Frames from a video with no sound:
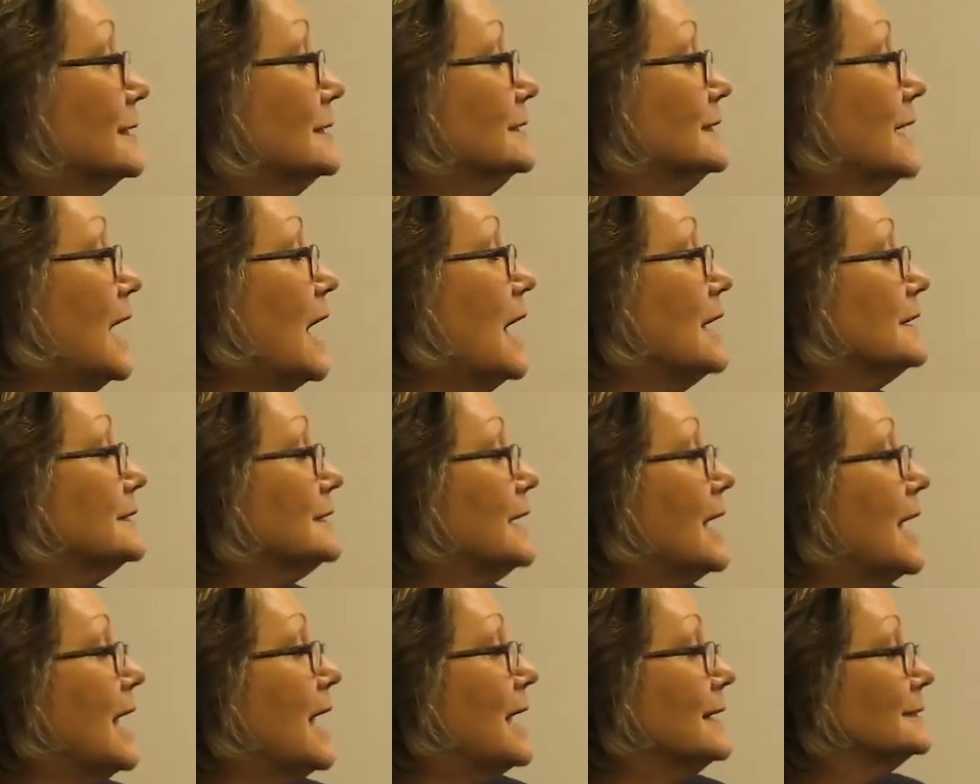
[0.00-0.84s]

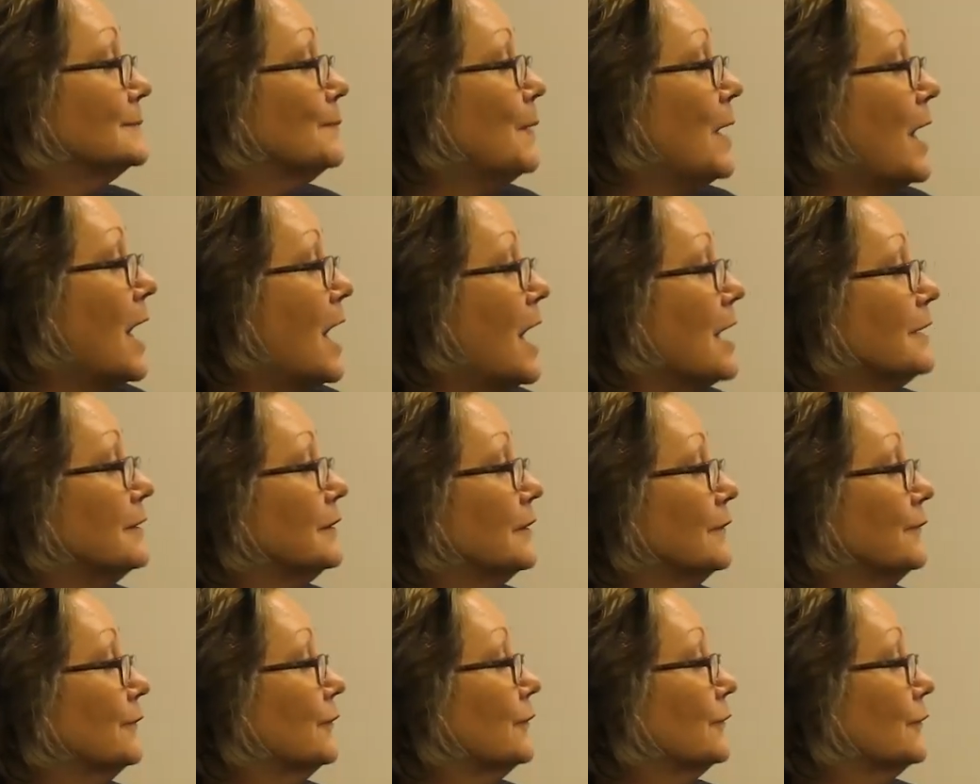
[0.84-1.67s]
data as part
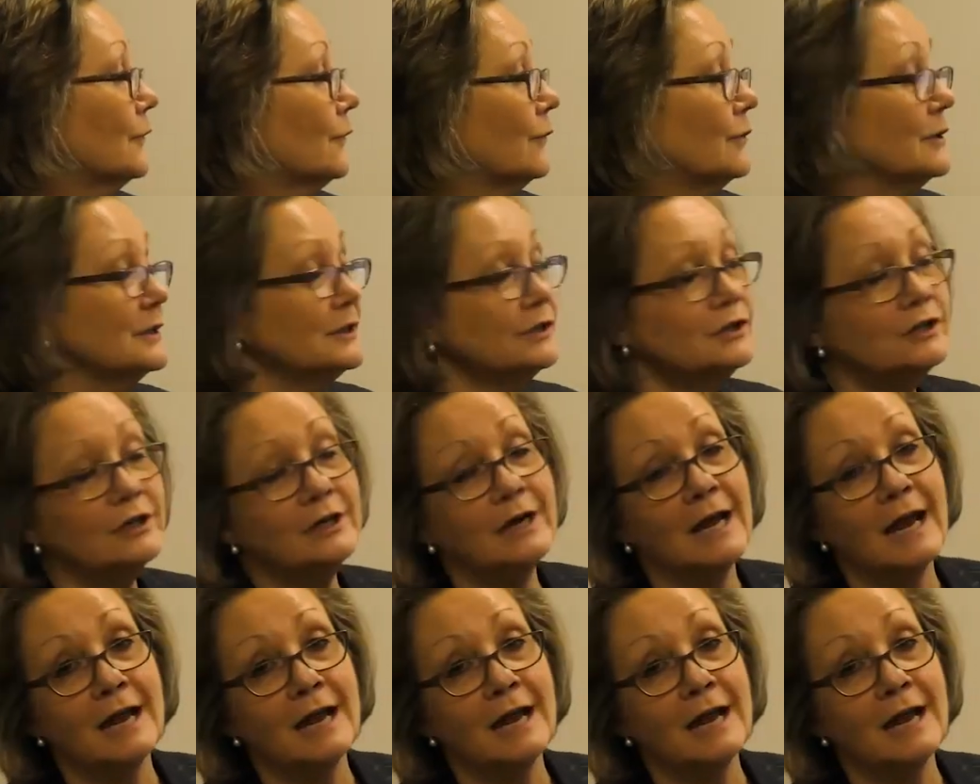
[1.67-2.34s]
of the Christian